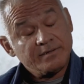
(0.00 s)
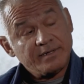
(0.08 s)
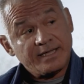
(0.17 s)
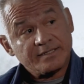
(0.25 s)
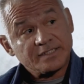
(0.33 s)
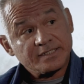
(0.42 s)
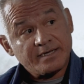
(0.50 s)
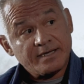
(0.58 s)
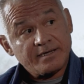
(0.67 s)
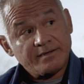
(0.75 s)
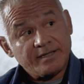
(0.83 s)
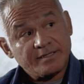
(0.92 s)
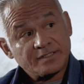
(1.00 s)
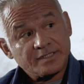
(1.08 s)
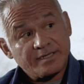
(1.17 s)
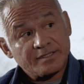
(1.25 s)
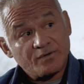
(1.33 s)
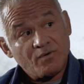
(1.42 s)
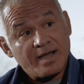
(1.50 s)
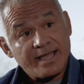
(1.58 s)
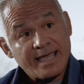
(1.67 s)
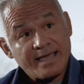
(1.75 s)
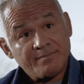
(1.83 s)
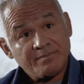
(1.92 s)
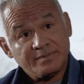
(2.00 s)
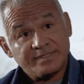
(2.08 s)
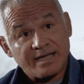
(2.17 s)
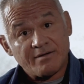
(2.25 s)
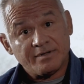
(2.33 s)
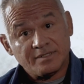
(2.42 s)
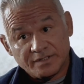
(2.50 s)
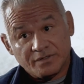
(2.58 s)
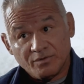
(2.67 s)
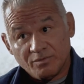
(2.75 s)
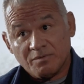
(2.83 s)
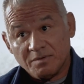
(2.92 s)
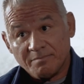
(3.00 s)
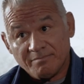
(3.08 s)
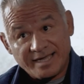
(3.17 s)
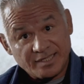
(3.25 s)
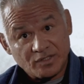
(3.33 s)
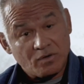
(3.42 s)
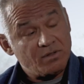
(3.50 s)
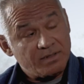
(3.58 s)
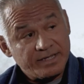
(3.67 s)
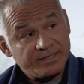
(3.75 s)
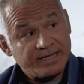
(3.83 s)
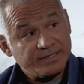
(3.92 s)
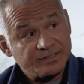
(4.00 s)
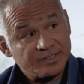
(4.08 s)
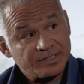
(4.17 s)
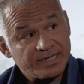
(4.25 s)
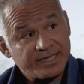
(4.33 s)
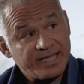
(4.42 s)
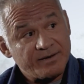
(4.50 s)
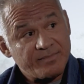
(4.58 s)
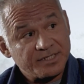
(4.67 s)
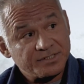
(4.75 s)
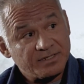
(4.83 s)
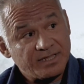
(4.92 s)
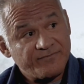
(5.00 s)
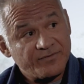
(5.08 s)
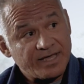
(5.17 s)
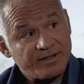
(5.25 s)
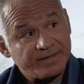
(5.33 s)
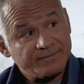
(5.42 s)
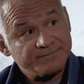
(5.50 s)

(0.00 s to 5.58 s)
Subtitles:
It's who I am down into my soul. I can't imagine a life without it.